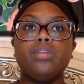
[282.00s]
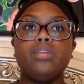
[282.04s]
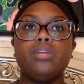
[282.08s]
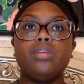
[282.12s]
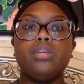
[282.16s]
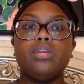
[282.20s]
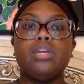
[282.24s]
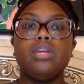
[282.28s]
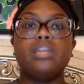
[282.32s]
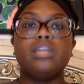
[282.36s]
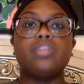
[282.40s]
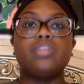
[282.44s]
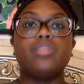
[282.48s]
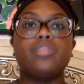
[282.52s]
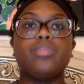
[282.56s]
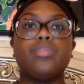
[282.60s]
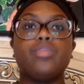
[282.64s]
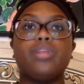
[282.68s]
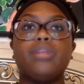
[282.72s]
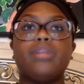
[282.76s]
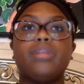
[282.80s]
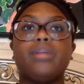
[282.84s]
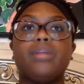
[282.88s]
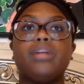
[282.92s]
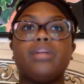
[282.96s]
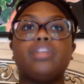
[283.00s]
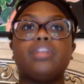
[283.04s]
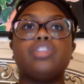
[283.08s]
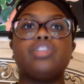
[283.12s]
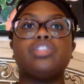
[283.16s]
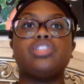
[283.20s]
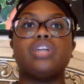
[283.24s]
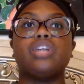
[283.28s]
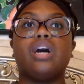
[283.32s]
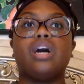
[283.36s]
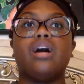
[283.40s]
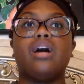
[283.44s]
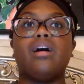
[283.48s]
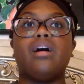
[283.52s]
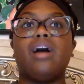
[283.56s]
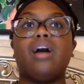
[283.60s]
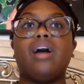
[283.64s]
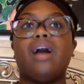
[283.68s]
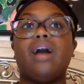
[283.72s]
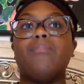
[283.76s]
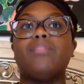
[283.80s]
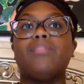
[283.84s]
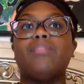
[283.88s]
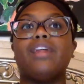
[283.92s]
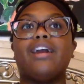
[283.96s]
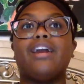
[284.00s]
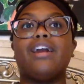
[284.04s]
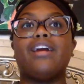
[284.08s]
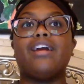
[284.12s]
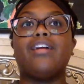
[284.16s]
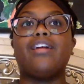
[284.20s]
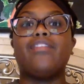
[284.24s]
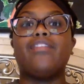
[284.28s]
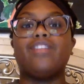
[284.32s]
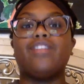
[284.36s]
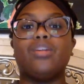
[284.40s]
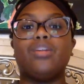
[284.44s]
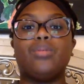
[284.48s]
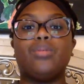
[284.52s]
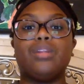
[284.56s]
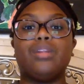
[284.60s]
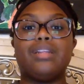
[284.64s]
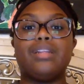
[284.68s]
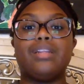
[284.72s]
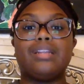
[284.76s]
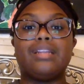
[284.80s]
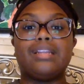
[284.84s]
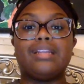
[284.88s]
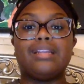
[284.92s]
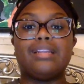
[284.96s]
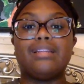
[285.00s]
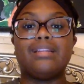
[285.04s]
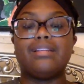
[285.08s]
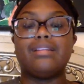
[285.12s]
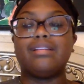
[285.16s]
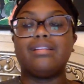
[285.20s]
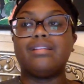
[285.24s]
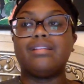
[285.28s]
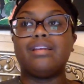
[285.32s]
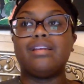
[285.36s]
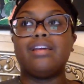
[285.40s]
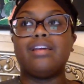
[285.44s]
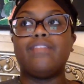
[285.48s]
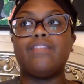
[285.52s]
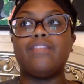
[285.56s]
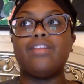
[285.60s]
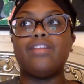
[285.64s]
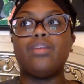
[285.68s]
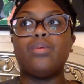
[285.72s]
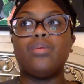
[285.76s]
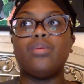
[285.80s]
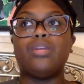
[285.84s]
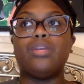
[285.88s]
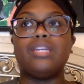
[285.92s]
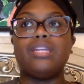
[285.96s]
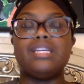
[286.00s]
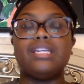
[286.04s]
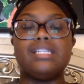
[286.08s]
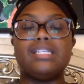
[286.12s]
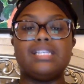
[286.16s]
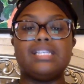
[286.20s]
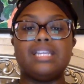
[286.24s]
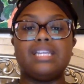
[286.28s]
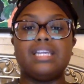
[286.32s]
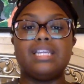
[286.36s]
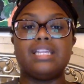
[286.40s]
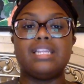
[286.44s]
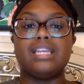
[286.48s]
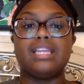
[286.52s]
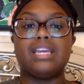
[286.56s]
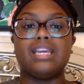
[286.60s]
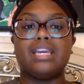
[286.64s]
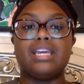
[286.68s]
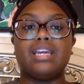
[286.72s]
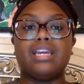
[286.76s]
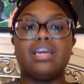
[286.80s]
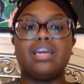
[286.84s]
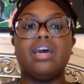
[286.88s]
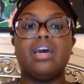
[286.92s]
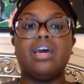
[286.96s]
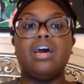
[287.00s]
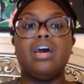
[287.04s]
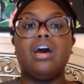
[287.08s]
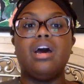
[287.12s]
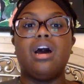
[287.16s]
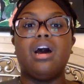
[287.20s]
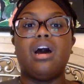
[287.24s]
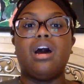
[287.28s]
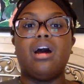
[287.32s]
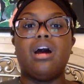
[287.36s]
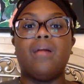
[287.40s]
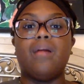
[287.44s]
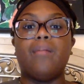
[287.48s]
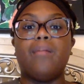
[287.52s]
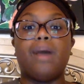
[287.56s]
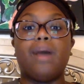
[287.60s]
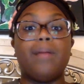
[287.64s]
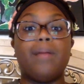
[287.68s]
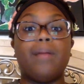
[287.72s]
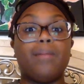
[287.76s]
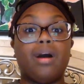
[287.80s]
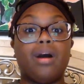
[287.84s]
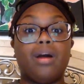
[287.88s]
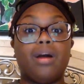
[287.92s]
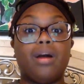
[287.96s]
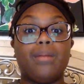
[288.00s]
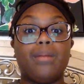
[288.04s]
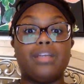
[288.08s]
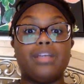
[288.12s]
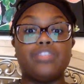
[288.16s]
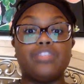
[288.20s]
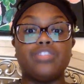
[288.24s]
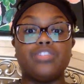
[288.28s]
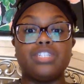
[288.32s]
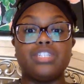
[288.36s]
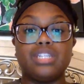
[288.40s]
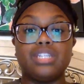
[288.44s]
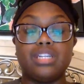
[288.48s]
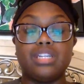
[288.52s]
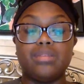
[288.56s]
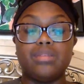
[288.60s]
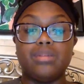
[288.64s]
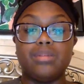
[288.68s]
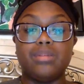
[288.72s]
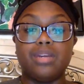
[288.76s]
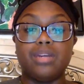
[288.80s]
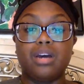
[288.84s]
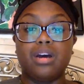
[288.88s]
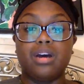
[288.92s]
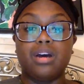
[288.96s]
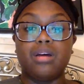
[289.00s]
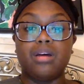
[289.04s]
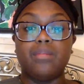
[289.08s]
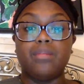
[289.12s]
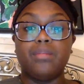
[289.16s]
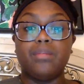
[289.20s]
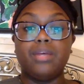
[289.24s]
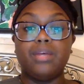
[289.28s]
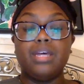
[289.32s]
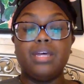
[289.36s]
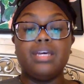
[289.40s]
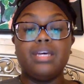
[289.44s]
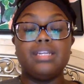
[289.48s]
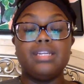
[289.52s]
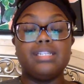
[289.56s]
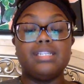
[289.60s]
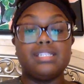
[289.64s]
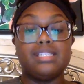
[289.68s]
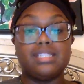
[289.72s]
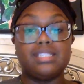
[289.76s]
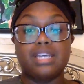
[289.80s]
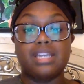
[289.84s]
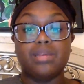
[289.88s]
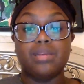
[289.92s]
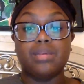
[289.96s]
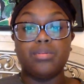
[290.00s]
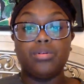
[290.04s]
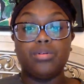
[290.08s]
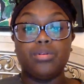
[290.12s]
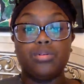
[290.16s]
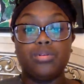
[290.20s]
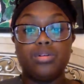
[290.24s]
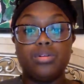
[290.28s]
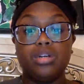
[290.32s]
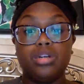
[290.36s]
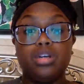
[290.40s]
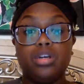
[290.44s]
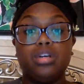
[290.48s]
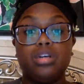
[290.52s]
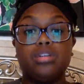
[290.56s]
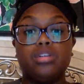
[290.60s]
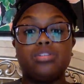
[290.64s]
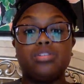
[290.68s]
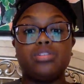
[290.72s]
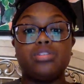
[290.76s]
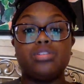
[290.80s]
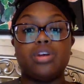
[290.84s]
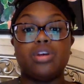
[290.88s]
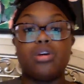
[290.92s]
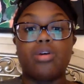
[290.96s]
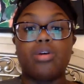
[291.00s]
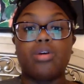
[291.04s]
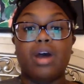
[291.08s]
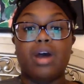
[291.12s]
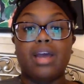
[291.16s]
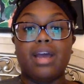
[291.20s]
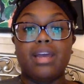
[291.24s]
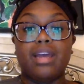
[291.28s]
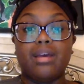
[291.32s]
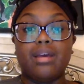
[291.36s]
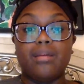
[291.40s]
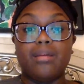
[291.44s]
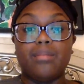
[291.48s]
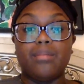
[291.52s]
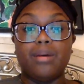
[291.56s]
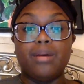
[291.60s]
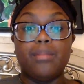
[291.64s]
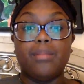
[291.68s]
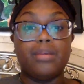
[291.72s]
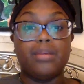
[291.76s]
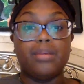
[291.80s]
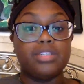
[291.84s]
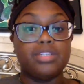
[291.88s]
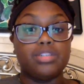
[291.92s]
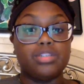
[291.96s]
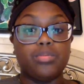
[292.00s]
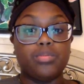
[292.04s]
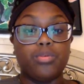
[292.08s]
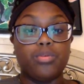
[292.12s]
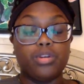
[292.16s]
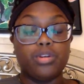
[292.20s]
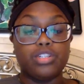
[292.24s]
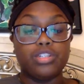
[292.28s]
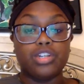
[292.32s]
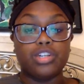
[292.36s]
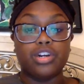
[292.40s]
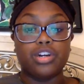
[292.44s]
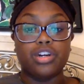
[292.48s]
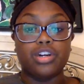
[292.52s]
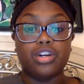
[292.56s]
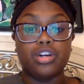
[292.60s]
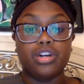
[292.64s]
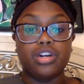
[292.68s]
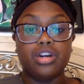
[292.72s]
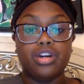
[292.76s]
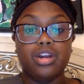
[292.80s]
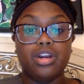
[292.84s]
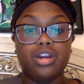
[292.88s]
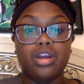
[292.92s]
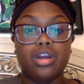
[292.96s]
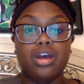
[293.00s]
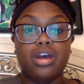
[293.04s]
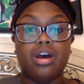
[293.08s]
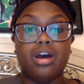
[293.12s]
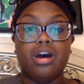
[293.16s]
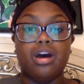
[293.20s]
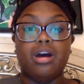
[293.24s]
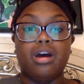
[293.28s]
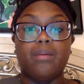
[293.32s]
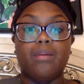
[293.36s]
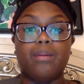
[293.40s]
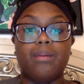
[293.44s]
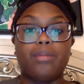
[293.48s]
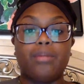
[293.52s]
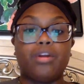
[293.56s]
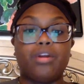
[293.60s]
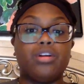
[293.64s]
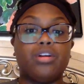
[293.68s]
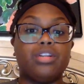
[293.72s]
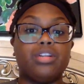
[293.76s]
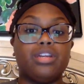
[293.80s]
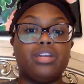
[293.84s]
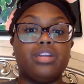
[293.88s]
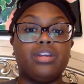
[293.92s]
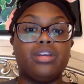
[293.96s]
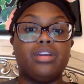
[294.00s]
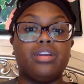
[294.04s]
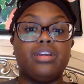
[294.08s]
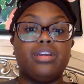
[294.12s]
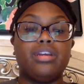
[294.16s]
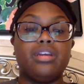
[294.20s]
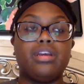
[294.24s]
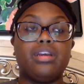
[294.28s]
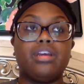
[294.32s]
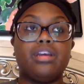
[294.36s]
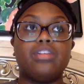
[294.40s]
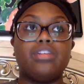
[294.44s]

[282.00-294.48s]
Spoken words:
yeah, so pretty much I'm there if anyone needs anything. My mom has recently become disabled, so I am a big support to her. I'm currently